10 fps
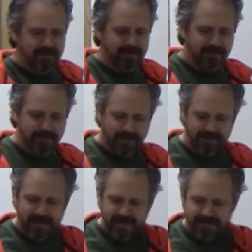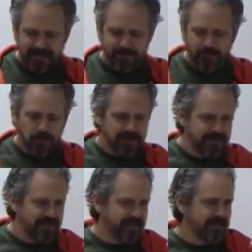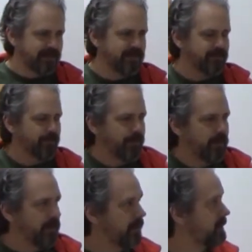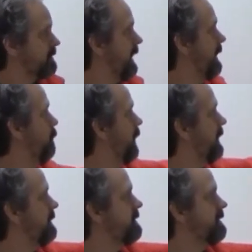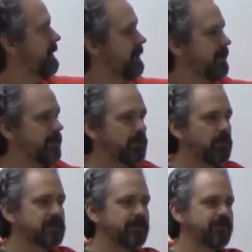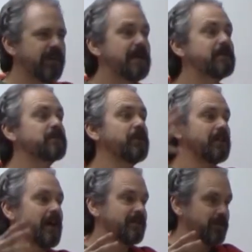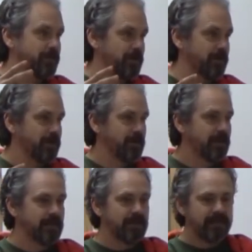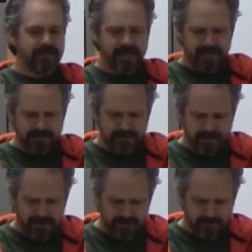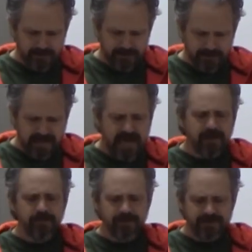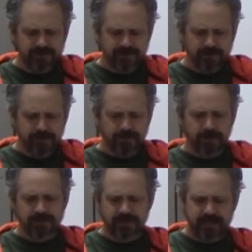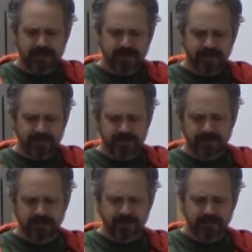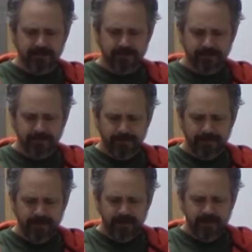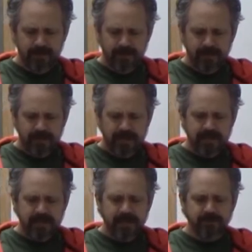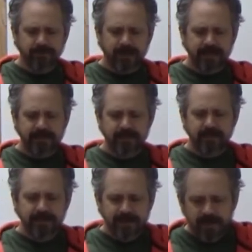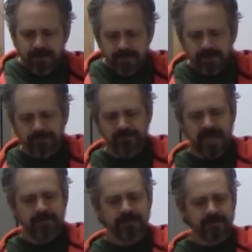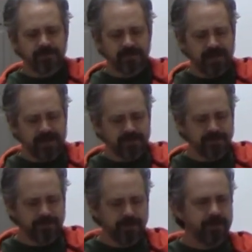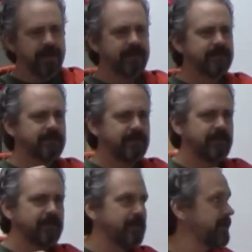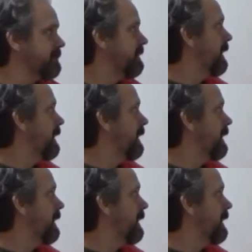uh, about 1946. This guy Wittgenstein was a famous philosopher at um, Cambridge University. I think it's in London. And they invited another famous philosopher that this